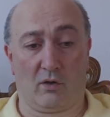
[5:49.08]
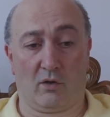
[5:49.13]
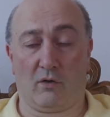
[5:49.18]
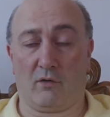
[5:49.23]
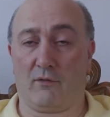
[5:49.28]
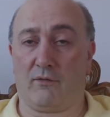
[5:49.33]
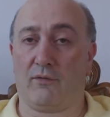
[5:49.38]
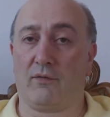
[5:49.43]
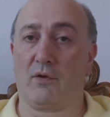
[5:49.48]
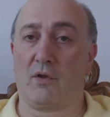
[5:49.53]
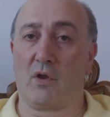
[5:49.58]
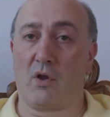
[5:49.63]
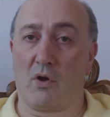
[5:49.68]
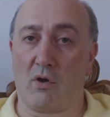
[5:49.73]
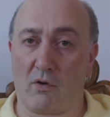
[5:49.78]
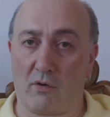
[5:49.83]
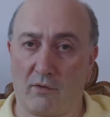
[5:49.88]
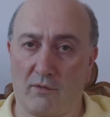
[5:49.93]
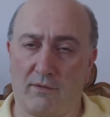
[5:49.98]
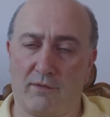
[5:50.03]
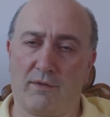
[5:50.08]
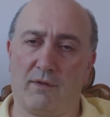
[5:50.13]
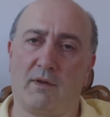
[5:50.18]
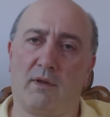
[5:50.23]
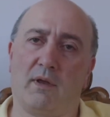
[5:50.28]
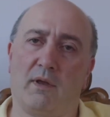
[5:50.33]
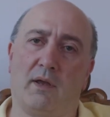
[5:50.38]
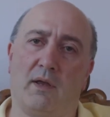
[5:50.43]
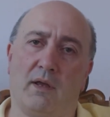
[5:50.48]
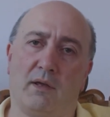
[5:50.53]
of North
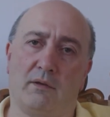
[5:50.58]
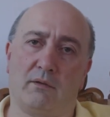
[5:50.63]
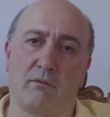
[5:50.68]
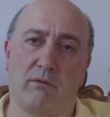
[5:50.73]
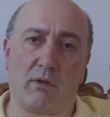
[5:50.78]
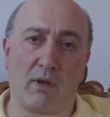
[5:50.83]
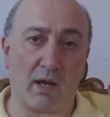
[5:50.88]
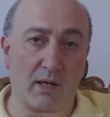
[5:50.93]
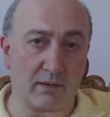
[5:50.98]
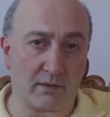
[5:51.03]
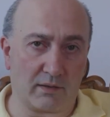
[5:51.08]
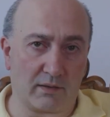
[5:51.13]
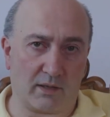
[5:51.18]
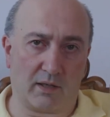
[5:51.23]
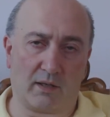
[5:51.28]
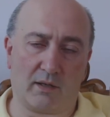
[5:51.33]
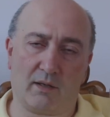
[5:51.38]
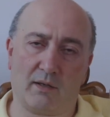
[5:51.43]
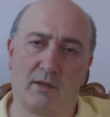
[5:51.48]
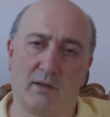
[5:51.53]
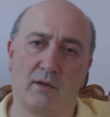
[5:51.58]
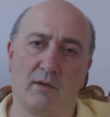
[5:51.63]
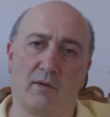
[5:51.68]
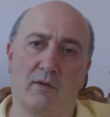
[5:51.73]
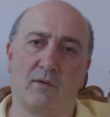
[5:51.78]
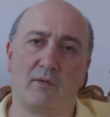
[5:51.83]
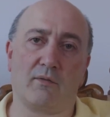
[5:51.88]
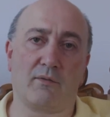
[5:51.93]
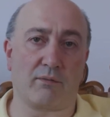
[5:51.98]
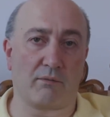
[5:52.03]
Atlantic
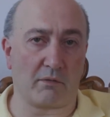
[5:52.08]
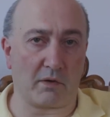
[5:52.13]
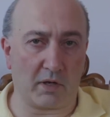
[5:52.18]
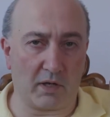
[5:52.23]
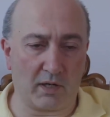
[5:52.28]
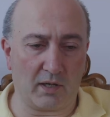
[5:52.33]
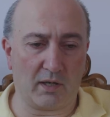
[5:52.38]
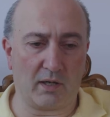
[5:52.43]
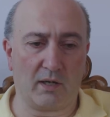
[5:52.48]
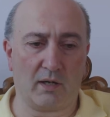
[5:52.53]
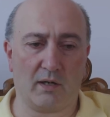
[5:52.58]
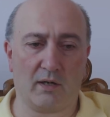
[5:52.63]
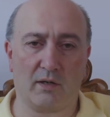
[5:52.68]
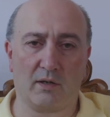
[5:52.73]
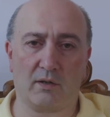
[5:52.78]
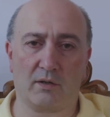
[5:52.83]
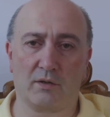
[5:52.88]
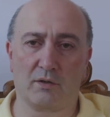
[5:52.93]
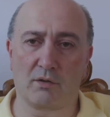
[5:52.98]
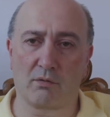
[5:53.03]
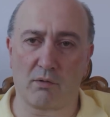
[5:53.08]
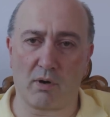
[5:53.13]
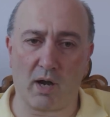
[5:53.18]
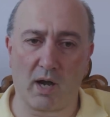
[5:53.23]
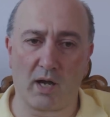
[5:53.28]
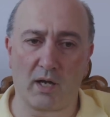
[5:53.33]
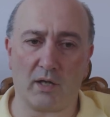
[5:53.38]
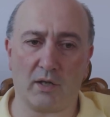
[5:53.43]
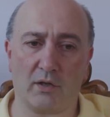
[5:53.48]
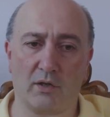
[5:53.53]
Free
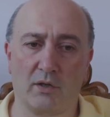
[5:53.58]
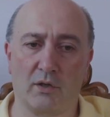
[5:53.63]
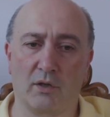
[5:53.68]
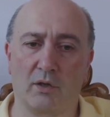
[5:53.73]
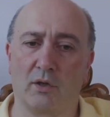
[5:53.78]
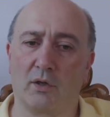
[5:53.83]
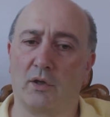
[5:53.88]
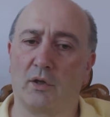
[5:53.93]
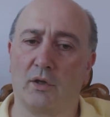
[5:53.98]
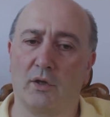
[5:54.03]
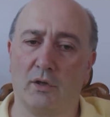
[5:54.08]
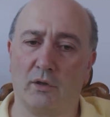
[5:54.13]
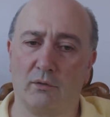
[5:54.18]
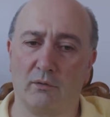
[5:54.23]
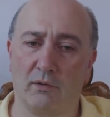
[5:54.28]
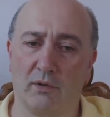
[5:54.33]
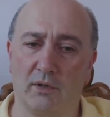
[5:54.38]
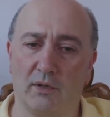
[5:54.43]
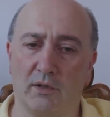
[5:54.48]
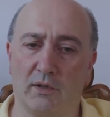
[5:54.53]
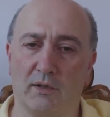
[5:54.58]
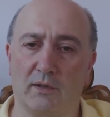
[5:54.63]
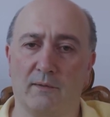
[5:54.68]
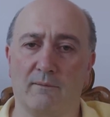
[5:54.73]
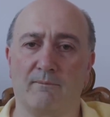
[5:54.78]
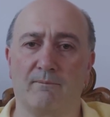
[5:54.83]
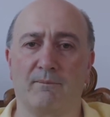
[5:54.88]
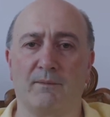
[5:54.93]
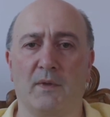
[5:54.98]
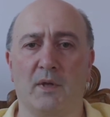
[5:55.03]
Trade Union.
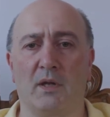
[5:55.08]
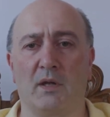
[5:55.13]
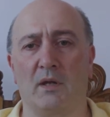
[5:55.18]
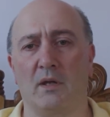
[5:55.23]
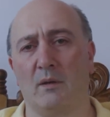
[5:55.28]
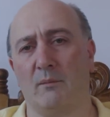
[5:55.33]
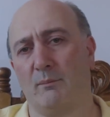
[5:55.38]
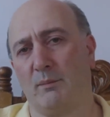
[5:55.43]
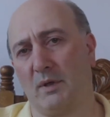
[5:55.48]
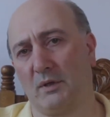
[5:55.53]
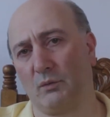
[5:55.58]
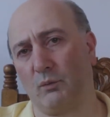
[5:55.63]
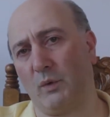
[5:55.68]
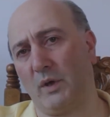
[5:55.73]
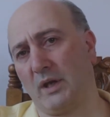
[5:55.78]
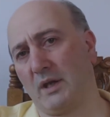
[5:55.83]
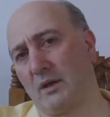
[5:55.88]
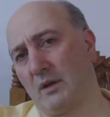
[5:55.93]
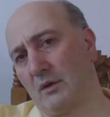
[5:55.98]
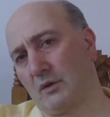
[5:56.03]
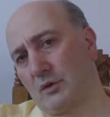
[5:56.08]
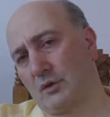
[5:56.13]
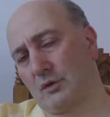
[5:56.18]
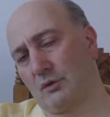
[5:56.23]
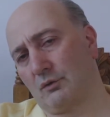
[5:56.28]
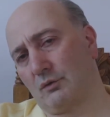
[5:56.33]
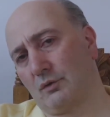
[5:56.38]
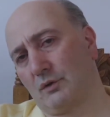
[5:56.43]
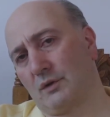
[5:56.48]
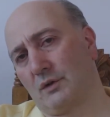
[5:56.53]
But we
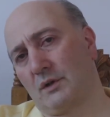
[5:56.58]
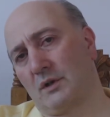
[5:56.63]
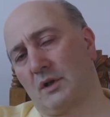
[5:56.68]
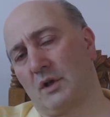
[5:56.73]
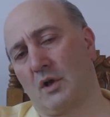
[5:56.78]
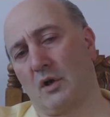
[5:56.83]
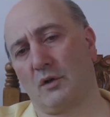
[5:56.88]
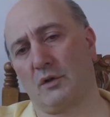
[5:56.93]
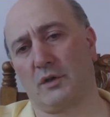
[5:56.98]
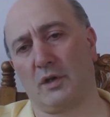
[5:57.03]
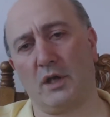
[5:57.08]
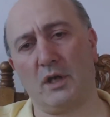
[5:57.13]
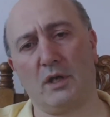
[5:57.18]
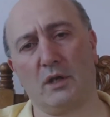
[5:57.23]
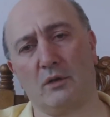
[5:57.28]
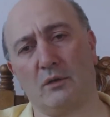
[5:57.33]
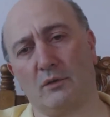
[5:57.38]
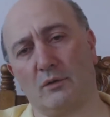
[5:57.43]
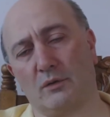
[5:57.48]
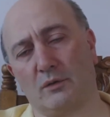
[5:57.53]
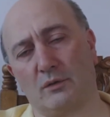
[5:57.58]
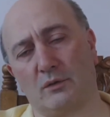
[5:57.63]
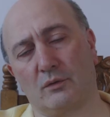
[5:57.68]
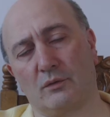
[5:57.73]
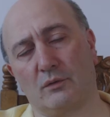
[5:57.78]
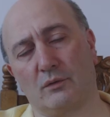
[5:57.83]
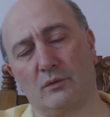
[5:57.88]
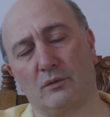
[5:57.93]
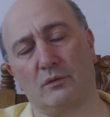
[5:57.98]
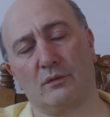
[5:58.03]
should continue
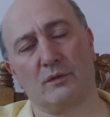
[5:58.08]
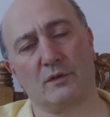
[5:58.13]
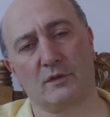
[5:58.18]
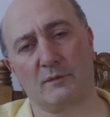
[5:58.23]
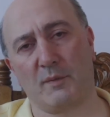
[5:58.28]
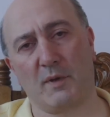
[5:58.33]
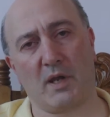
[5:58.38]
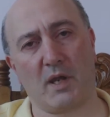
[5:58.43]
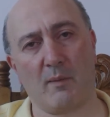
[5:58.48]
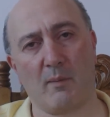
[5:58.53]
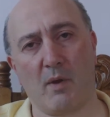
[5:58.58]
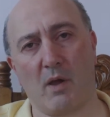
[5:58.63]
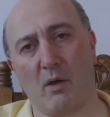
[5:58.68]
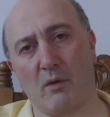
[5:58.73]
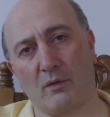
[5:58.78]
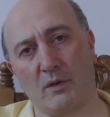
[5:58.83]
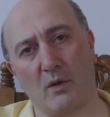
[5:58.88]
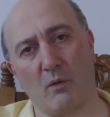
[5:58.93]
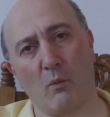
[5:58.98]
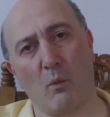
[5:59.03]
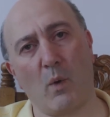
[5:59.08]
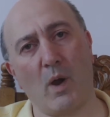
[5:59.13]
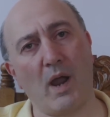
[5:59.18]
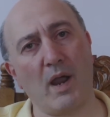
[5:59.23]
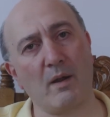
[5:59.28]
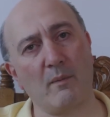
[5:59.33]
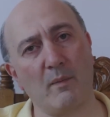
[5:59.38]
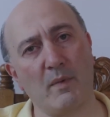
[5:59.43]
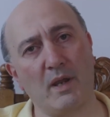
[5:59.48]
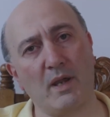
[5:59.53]
to speak about
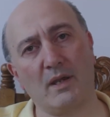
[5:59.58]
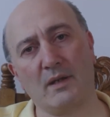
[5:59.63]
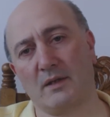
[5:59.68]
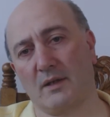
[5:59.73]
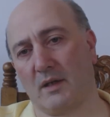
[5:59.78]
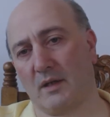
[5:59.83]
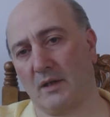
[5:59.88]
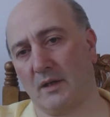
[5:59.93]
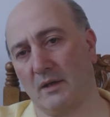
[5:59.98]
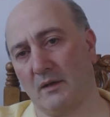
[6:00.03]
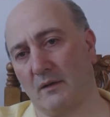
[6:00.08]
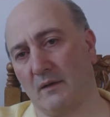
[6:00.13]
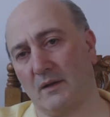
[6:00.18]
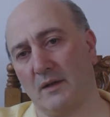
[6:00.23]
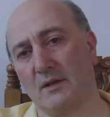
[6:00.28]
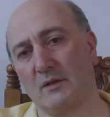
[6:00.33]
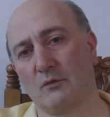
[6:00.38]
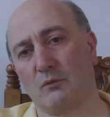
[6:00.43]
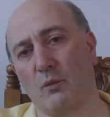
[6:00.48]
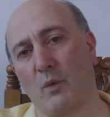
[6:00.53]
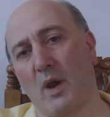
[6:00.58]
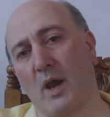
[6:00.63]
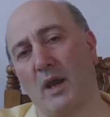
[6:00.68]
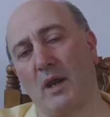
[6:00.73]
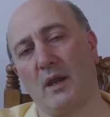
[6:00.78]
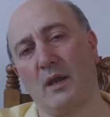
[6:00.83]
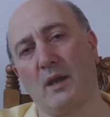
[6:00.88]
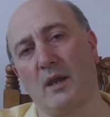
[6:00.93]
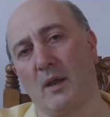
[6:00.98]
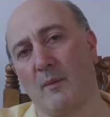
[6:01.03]
environment in this
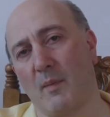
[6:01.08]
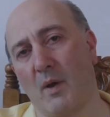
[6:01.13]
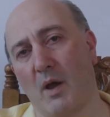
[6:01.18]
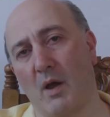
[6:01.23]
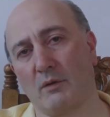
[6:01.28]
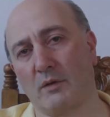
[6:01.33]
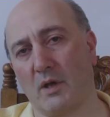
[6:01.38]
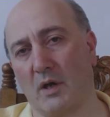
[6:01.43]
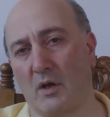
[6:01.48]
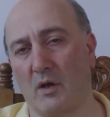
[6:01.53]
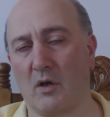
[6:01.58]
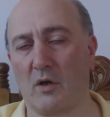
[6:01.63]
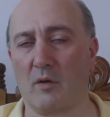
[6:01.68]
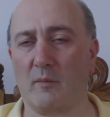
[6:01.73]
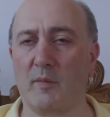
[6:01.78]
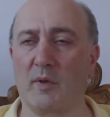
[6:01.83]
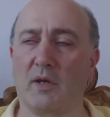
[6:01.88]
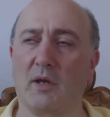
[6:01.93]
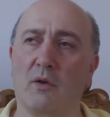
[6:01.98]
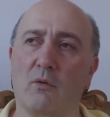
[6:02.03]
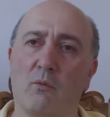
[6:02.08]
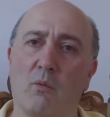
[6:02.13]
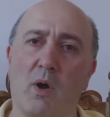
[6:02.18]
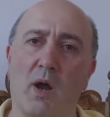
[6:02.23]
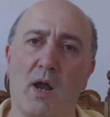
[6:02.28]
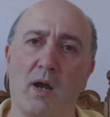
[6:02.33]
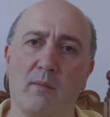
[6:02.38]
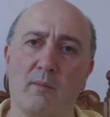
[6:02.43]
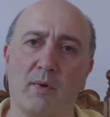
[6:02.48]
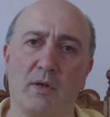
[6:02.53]
way, about economic
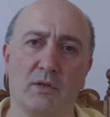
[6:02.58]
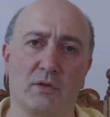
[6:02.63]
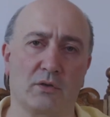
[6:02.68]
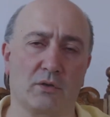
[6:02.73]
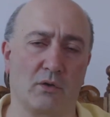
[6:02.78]
environment,